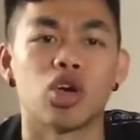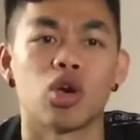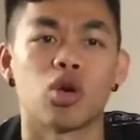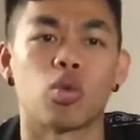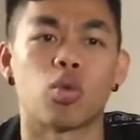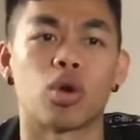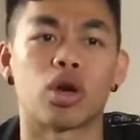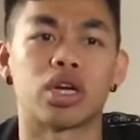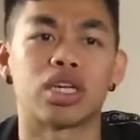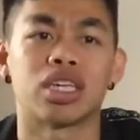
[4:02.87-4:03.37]

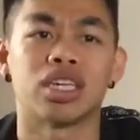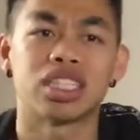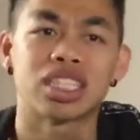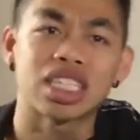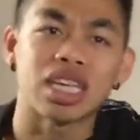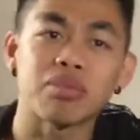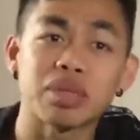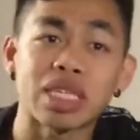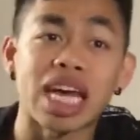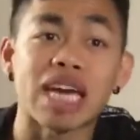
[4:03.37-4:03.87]
where
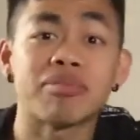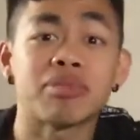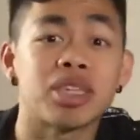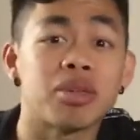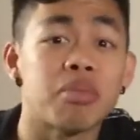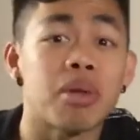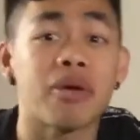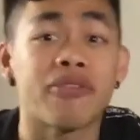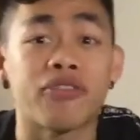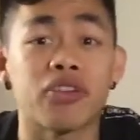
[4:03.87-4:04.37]
sometimes it
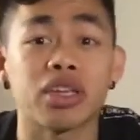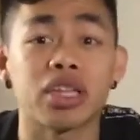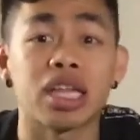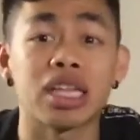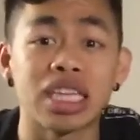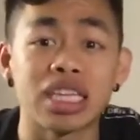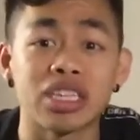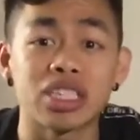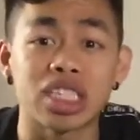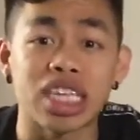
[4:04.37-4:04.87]
may feel a
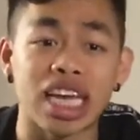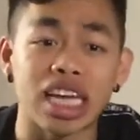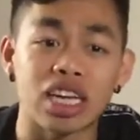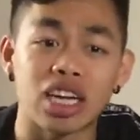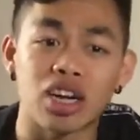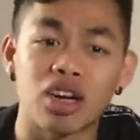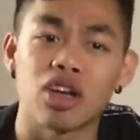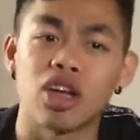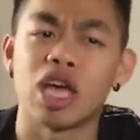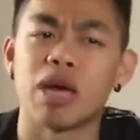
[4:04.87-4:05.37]
little
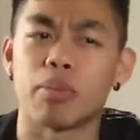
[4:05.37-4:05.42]
tender,